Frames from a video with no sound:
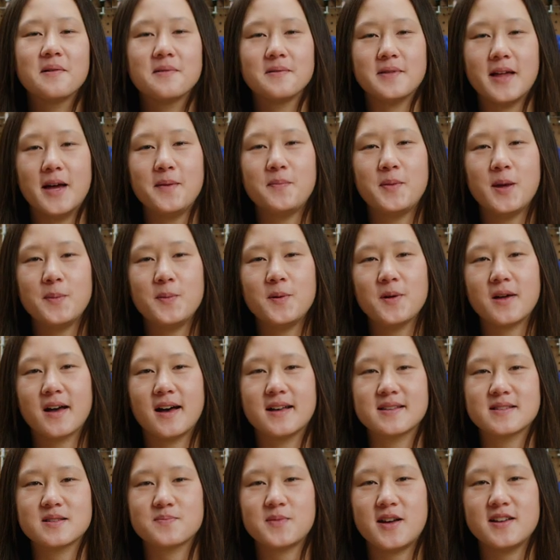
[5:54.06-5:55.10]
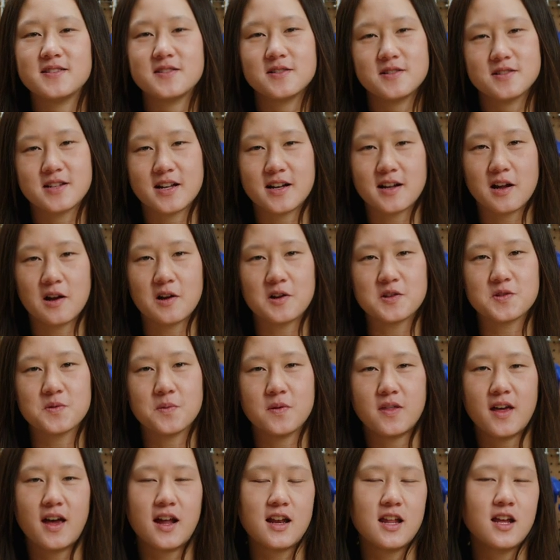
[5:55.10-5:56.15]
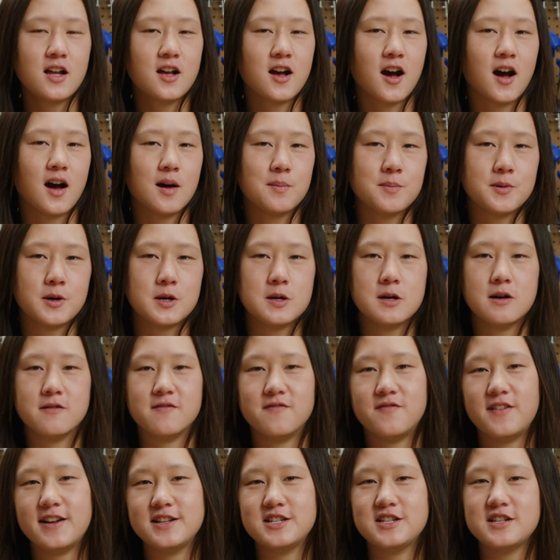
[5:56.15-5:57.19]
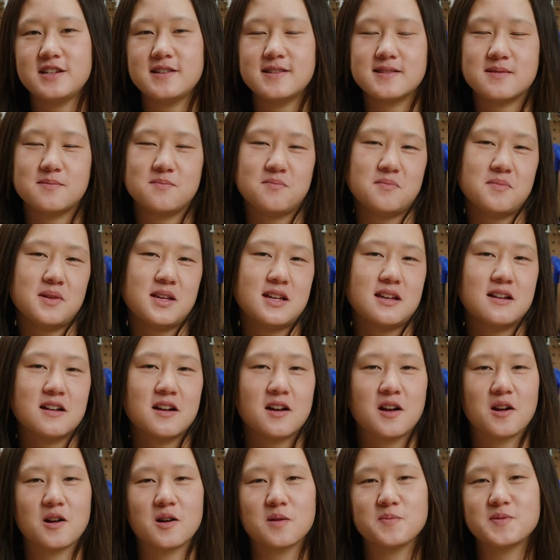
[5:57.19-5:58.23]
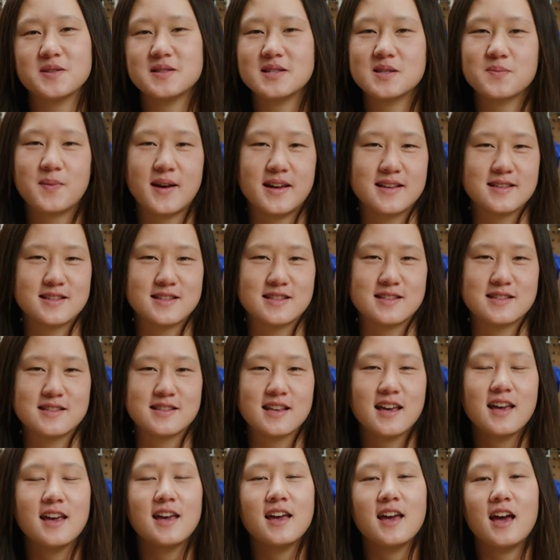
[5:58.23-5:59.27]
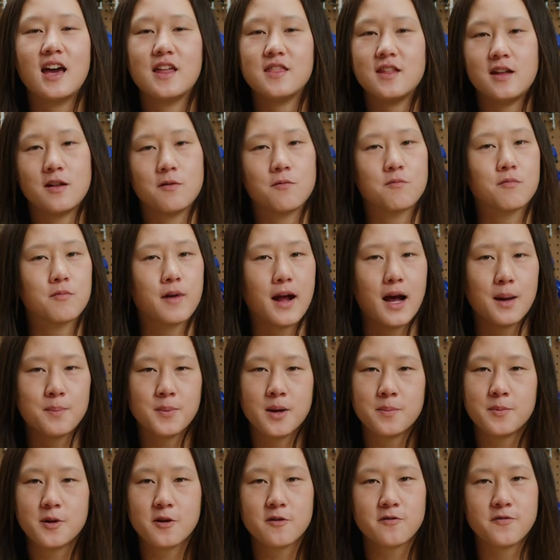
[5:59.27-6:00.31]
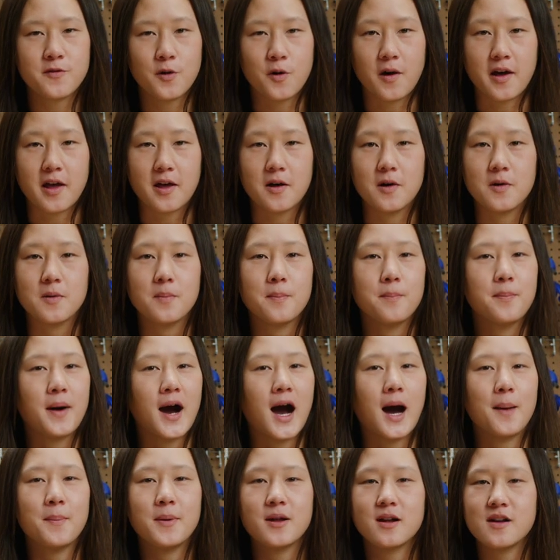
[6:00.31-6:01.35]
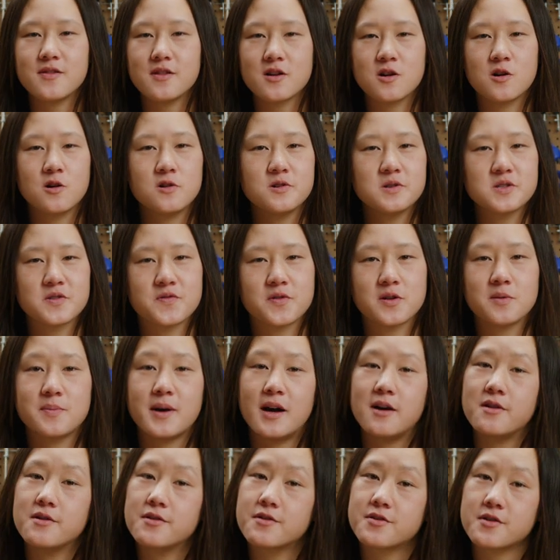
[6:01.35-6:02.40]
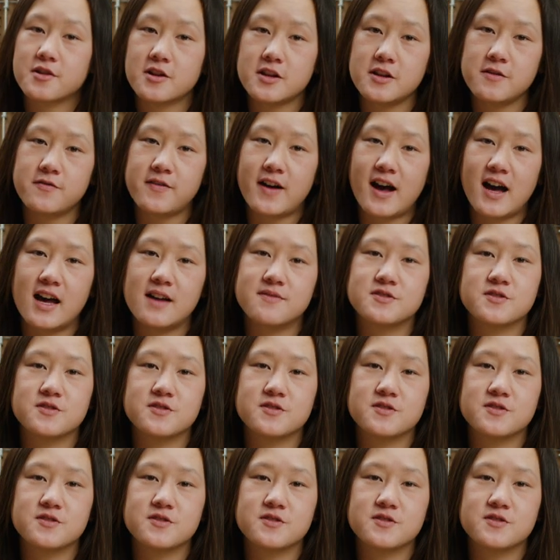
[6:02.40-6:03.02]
Let people customize their dinners with any combo of veggies, meat, herbs, and spices, and then wrap up your foil, pop it on the coals for about 35